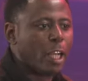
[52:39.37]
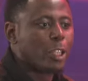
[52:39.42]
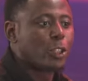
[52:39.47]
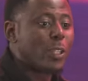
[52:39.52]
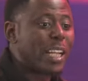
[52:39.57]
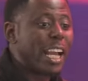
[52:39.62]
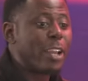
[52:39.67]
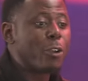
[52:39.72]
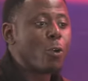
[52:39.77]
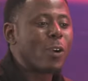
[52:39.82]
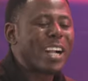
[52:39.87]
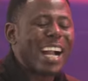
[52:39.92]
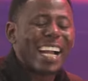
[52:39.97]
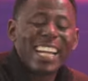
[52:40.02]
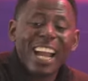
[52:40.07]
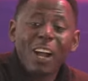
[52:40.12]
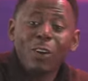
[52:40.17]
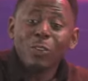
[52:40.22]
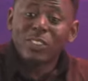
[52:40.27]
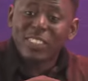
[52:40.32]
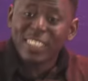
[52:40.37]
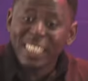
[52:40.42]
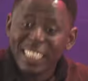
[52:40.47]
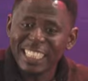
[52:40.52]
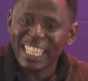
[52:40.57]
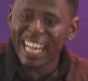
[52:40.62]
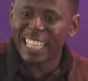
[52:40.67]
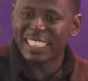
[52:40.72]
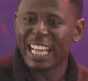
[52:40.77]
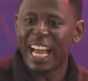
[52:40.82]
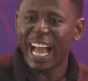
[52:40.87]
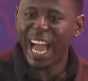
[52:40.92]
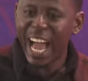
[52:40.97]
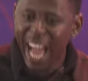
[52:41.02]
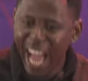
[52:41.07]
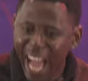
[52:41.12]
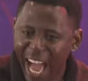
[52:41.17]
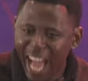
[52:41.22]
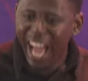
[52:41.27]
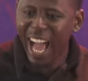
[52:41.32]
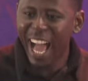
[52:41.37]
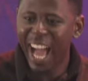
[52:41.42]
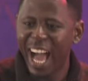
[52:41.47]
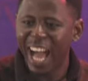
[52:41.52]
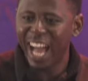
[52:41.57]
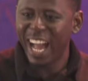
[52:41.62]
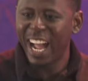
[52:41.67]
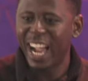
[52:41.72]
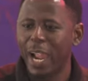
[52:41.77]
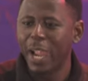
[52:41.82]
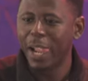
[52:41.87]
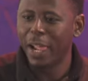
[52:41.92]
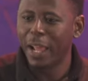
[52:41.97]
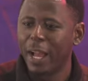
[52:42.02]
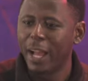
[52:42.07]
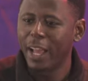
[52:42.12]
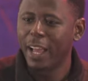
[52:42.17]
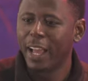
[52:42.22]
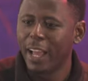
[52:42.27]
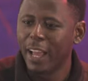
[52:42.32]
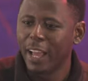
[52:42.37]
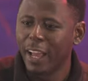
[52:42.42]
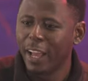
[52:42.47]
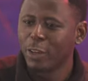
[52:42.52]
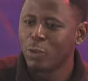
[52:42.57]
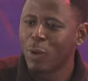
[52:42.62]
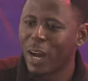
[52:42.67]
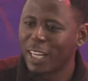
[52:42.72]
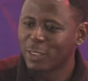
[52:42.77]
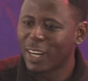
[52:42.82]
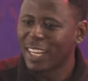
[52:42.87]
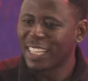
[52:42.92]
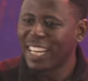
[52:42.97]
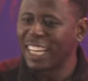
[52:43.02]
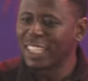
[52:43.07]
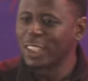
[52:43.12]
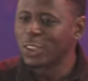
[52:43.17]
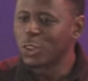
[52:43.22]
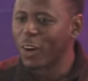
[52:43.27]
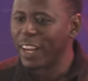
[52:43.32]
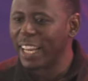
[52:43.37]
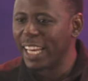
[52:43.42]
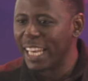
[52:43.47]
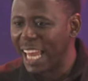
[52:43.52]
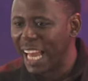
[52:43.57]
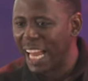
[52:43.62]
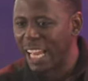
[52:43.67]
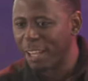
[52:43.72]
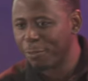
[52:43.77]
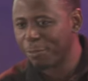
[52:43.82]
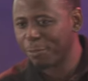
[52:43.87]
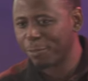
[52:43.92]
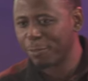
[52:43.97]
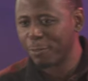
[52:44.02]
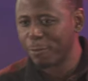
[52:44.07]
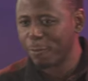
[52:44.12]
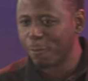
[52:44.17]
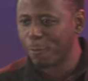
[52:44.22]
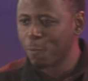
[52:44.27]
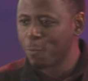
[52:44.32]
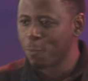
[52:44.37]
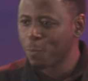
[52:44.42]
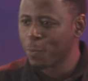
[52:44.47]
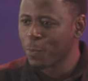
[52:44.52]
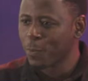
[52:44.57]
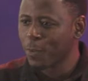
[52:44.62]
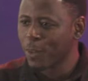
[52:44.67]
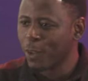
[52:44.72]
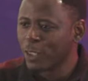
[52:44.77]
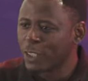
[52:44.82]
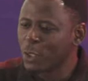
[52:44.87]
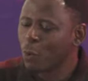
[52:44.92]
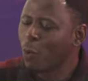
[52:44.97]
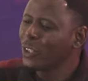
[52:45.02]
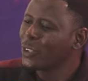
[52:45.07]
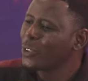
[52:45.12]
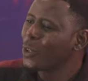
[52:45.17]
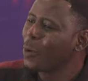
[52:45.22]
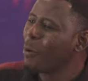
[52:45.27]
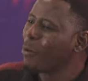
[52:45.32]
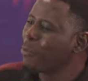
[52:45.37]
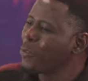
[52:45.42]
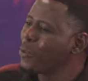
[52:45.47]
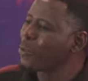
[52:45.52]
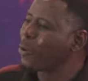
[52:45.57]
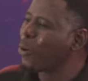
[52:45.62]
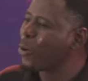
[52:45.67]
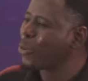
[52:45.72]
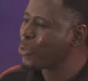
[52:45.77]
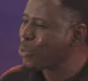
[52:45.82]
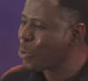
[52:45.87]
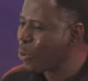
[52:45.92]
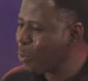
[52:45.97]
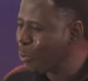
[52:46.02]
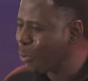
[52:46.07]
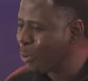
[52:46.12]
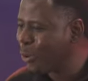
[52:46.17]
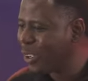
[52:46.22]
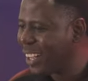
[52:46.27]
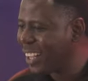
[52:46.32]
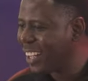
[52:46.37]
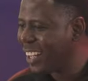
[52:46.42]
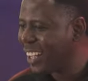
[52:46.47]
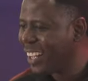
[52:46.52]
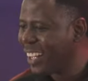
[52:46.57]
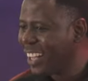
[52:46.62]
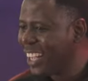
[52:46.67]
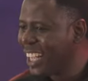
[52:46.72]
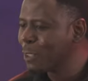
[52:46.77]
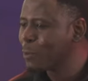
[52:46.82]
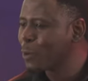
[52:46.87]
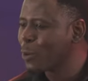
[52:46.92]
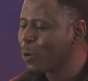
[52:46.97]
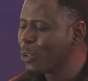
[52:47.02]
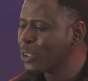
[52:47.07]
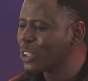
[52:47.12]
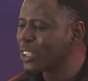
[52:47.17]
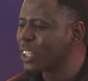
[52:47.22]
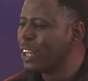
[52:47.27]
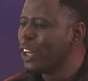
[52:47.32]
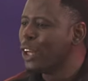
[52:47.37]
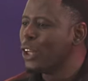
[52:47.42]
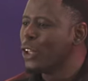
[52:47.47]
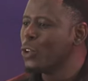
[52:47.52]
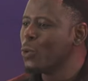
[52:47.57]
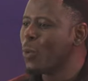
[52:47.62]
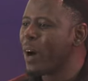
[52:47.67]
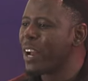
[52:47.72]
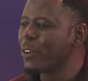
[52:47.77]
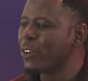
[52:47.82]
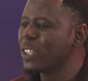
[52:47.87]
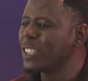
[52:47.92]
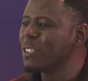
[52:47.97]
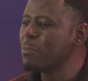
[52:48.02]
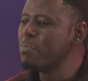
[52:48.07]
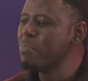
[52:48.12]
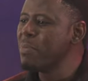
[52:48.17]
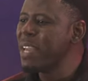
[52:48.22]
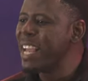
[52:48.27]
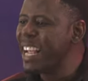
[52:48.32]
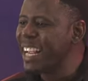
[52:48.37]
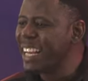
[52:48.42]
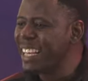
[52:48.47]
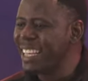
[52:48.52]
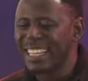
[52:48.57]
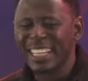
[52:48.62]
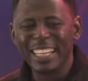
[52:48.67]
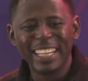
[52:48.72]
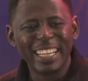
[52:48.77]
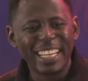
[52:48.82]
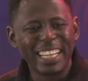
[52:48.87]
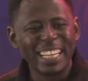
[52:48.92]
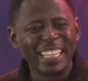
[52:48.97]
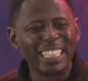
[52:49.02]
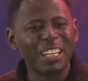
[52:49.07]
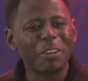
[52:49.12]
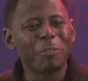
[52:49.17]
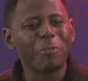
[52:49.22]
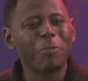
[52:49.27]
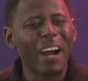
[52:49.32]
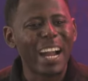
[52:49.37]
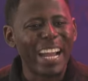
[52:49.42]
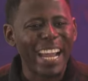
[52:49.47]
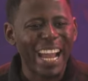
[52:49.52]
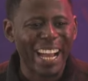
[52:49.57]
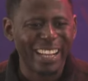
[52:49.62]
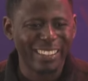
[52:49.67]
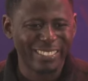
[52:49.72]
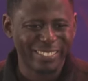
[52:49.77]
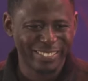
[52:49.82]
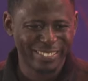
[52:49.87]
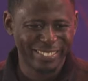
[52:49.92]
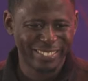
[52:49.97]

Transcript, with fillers: so that you can now see that, ah, you're actually enjoying life. See what some of you call trouble. It's because you are not made in the fire.